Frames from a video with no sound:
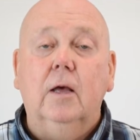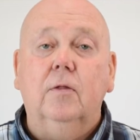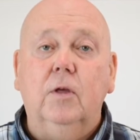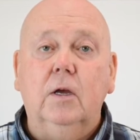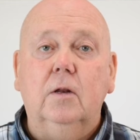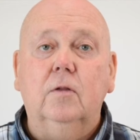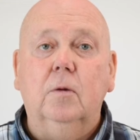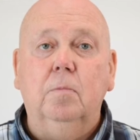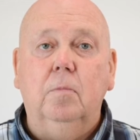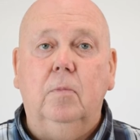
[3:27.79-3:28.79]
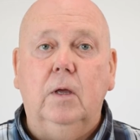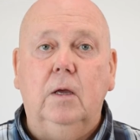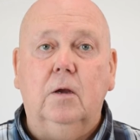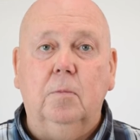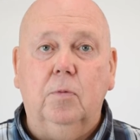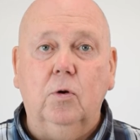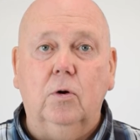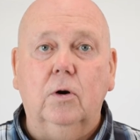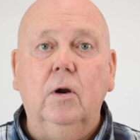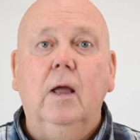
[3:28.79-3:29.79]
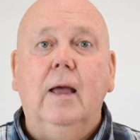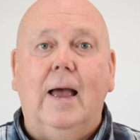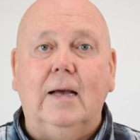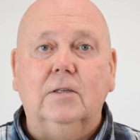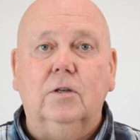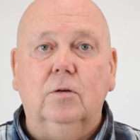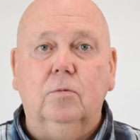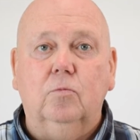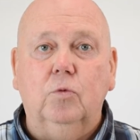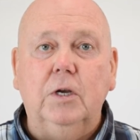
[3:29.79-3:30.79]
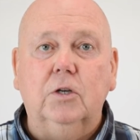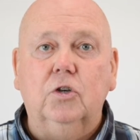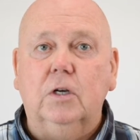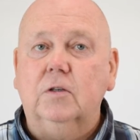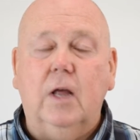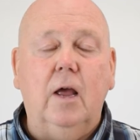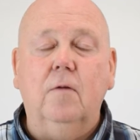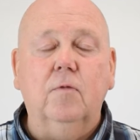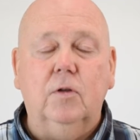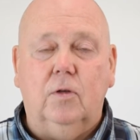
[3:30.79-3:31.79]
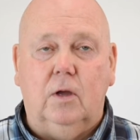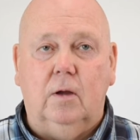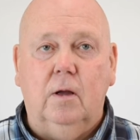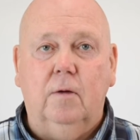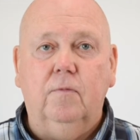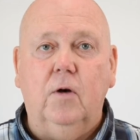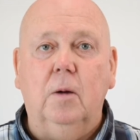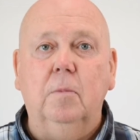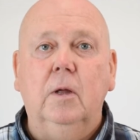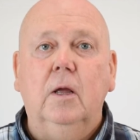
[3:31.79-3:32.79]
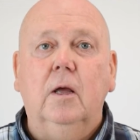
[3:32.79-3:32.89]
then the, the computer has to readjust everything from